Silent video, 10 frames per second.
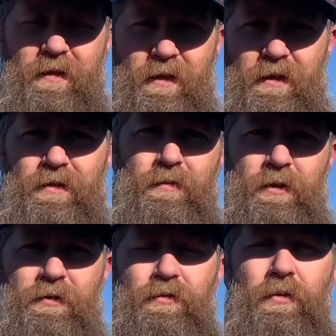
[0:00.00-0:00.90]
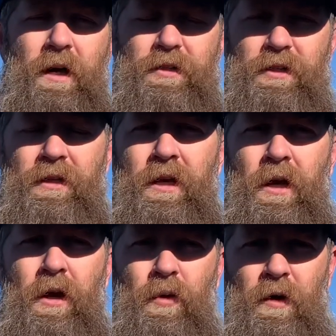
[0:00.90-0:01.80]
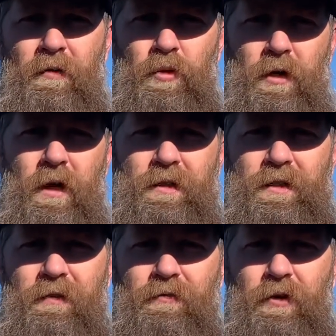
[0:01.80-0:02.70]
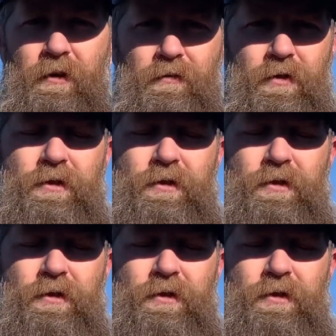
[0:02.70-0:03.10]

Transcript: Thanks so much for watching. We'll have more content for you real